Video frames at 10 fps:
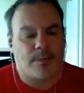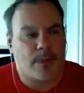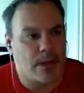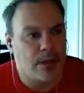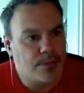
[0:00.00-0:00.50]

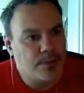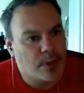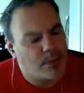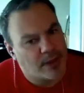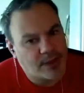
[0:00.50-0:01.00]

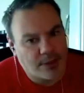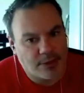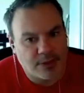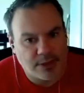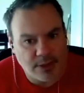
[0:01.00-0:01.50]
When I say
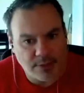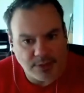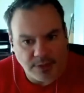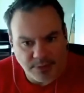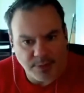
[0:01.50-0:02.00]
understand
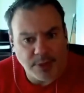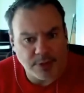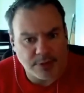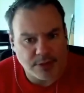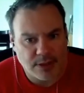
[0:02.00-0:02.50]
themselves, I mean
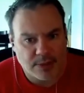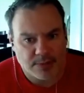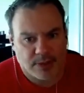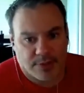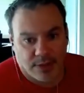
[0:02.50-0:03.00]
understand
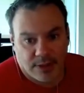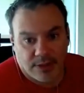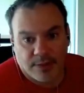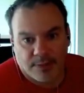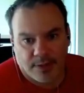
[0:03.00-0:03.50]
themselves on a
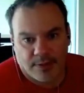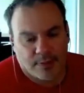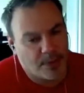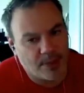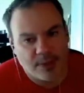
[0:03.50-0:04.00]
deep level,
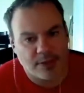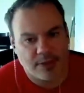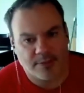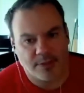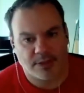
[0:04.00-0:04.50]
maybe on a
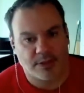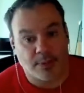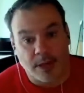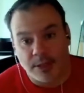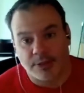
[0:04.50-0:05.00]
level that's
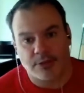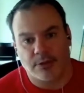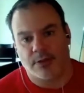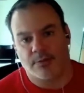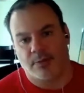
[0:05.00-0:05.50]

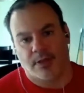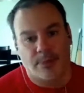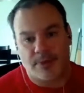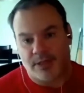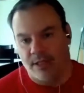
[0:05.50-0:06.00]
irrational and one that
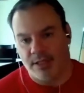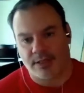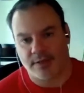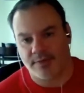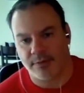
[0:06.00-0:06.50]
we can't
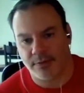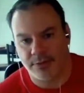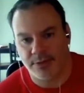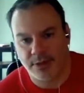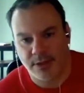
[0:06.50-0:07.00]
ever
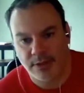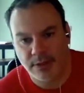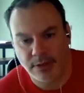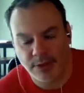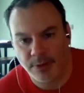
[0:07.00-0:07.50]
understand.
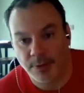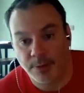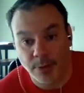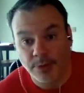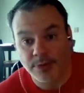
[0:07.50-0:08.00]
And so that
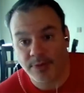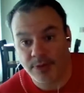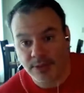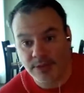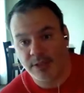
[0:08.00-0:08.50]
those of us
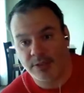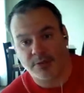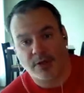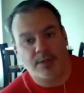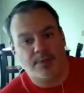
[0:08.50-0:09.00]
in that
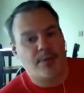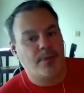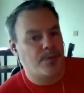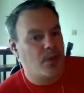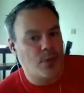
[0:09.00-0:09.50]
tribe,
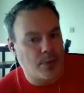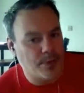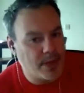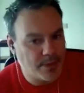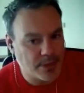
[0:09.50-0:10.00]
we
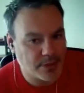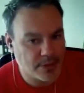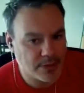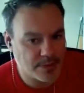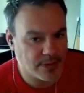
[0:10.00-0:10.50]
may be
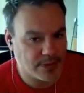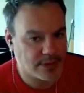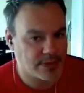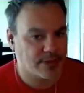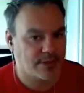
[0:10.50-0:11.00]
cursed by
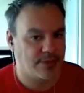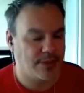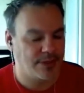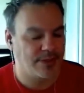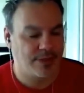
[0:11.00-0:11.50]
this,
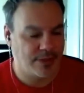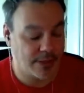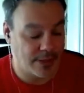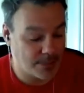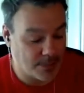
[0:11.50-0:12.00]
right? Like
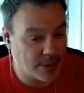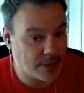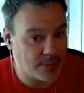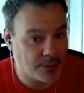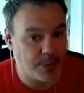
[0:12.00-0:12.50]
that's
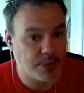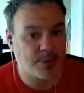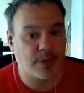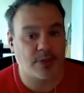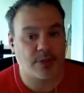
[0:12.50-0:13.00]
possible. We could
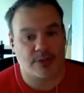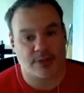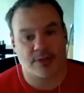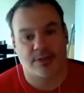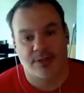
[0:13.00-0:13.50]
be
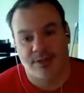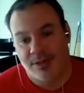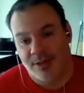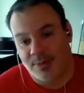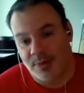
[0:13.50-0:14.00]
cursed
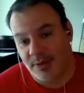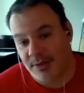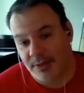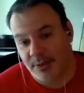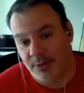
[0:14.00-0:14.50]
because
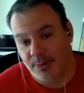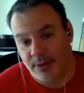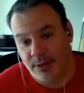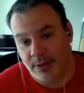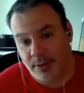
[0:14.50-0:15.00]
this could be,